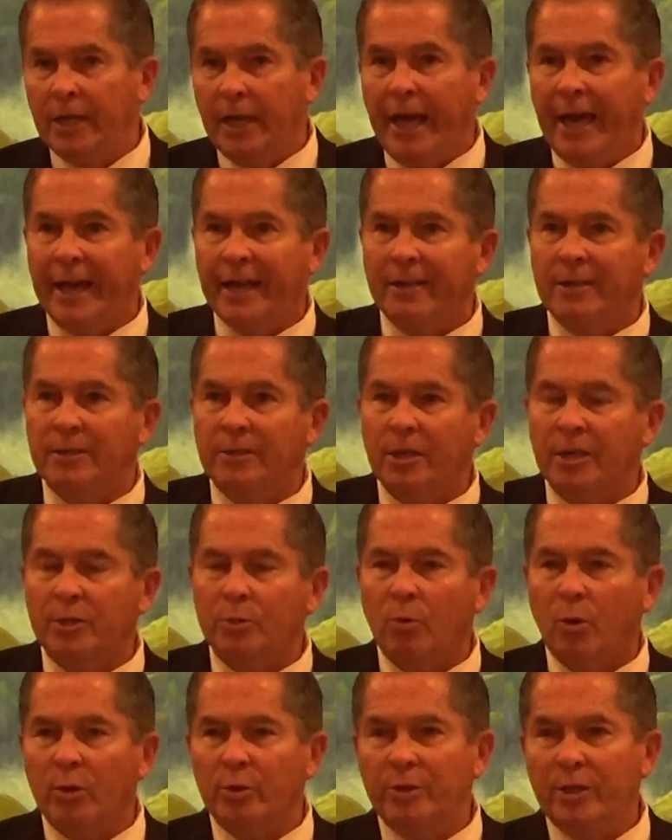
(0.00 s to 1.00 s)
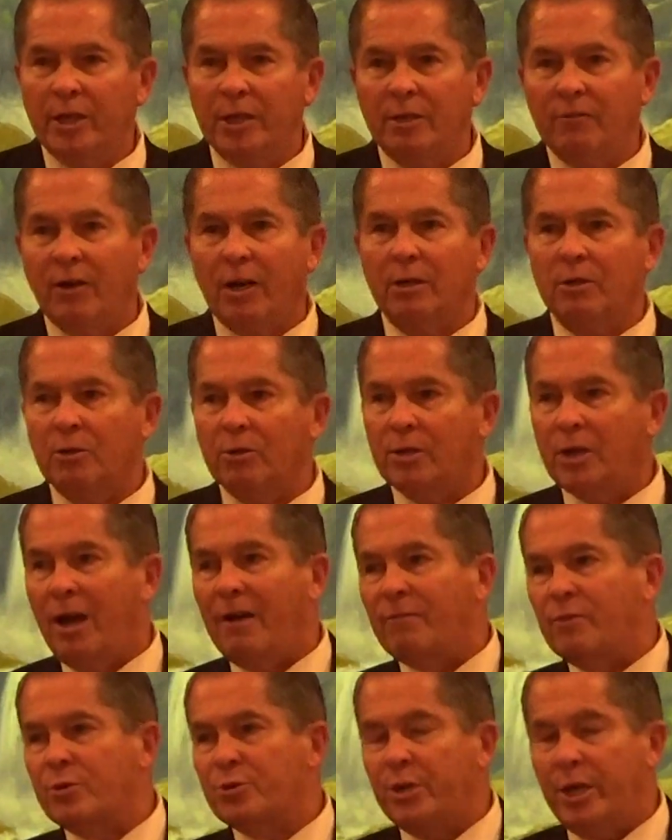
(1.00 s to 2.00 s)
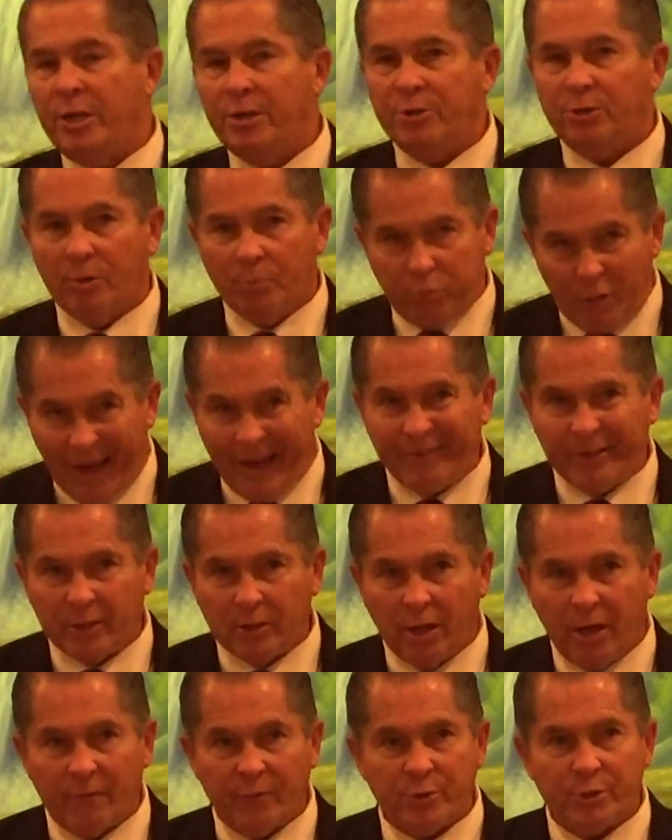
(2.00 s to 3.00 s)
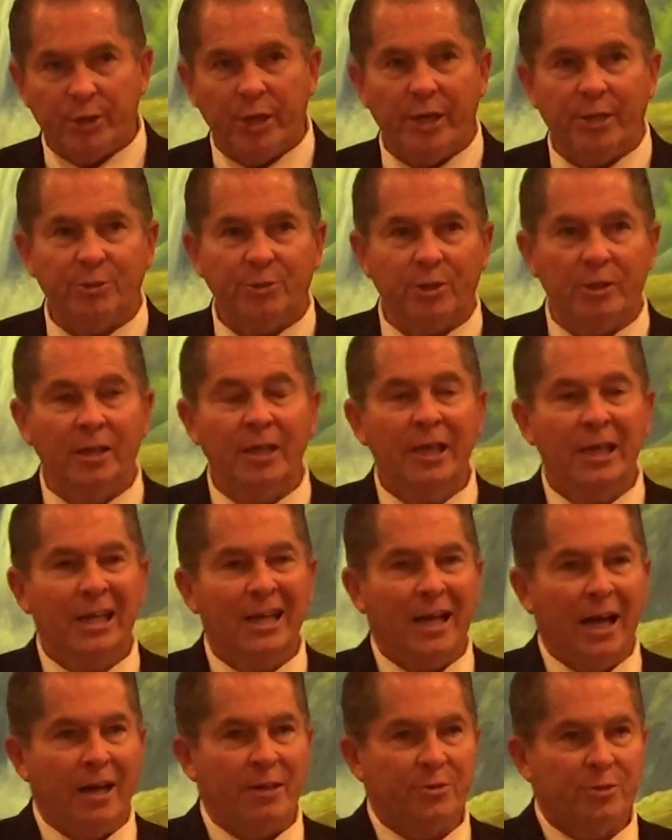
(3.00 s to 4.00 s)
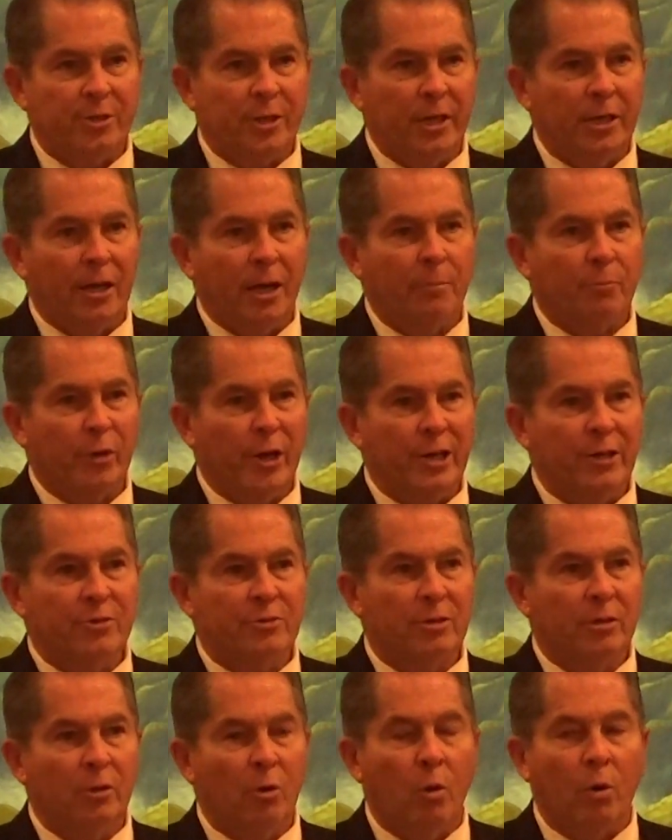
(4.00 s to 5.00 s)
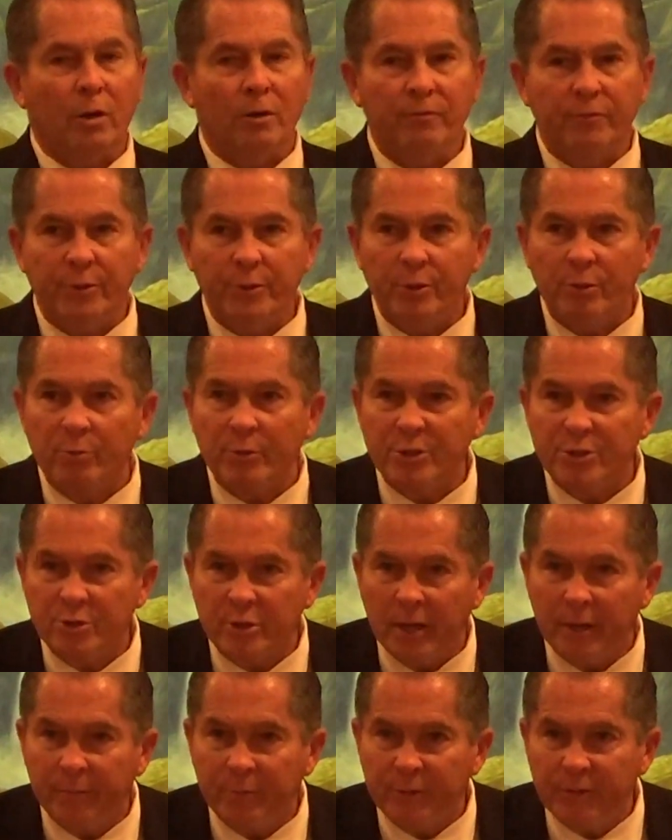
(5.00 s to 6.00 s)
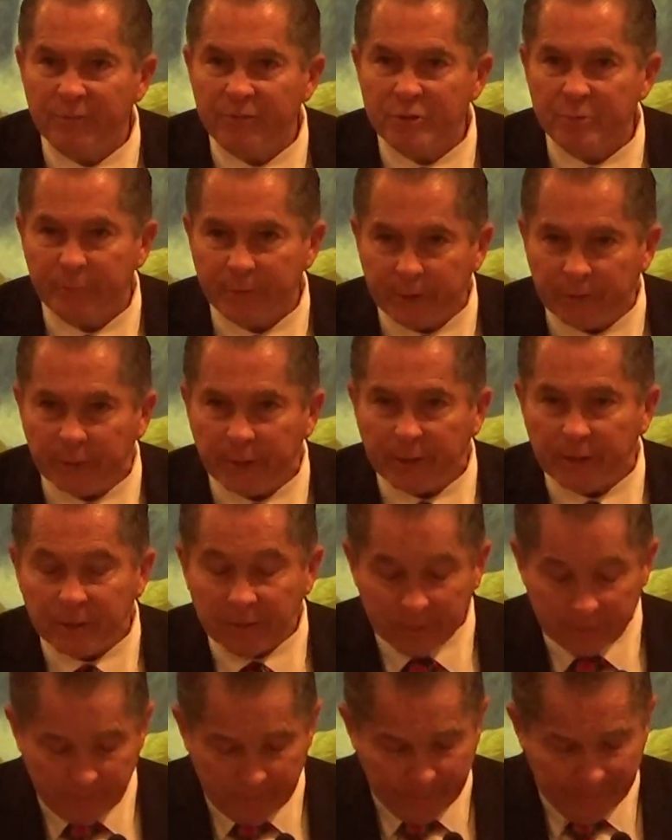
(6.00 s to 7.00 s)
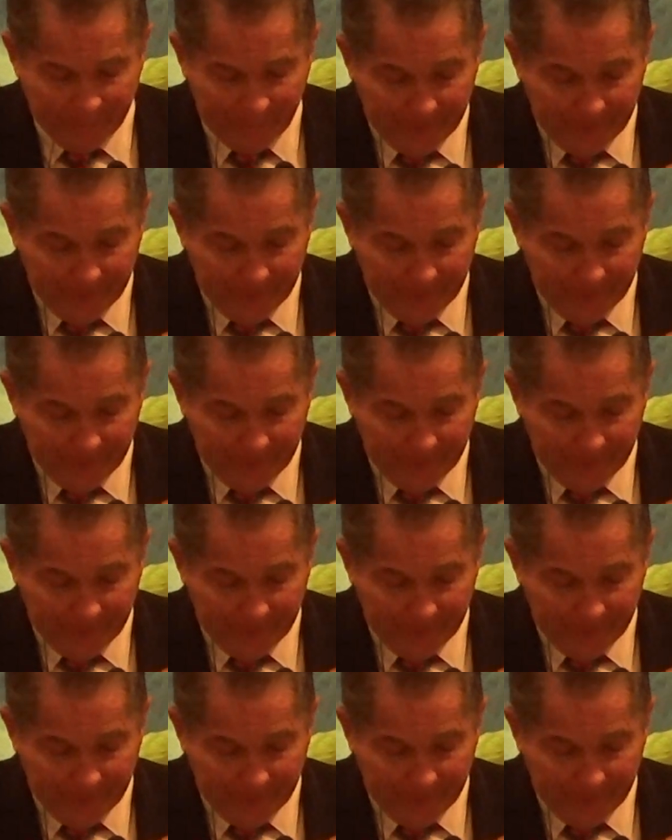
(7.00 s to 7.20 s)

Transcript: And uh, toward the end of our little conversation, private conversation, I said, I praise the Lord for your receptive spirit. Right.